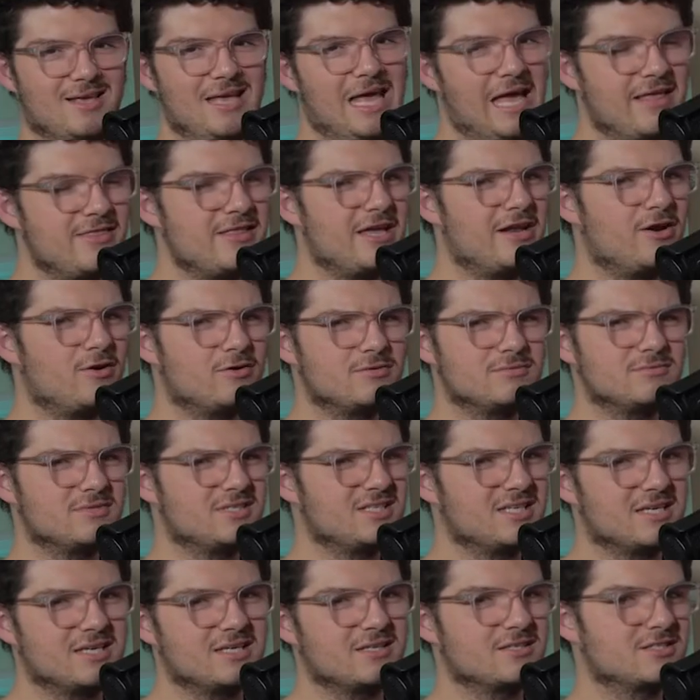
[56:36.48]
And they don't
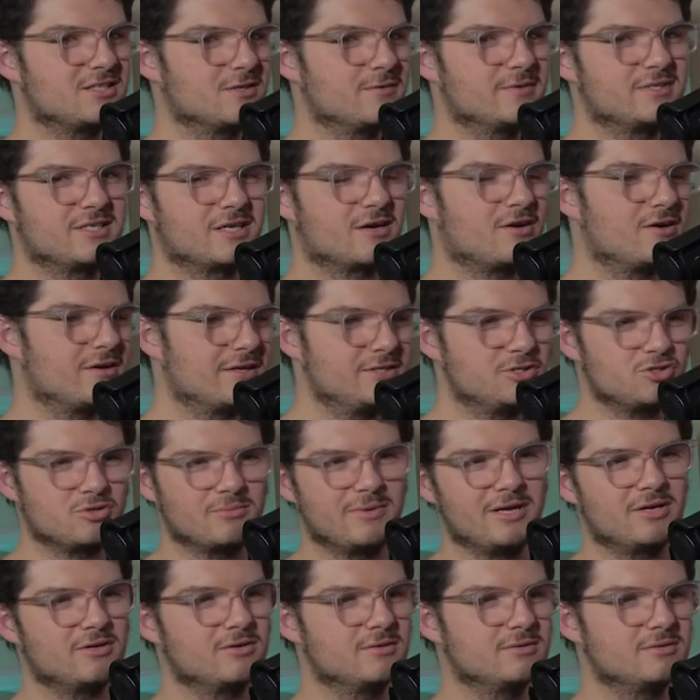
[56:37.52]
sing, so it's like all
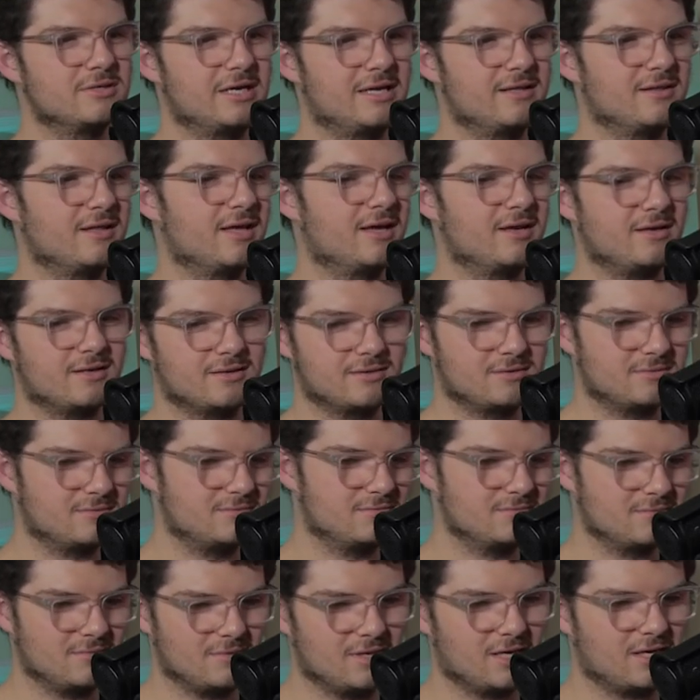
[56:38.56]
instrumental and like
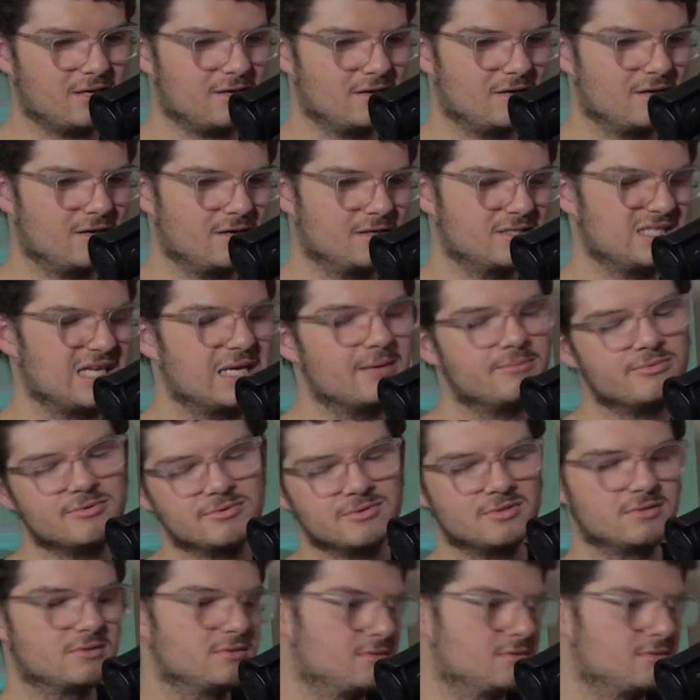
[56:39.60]
like uh samples.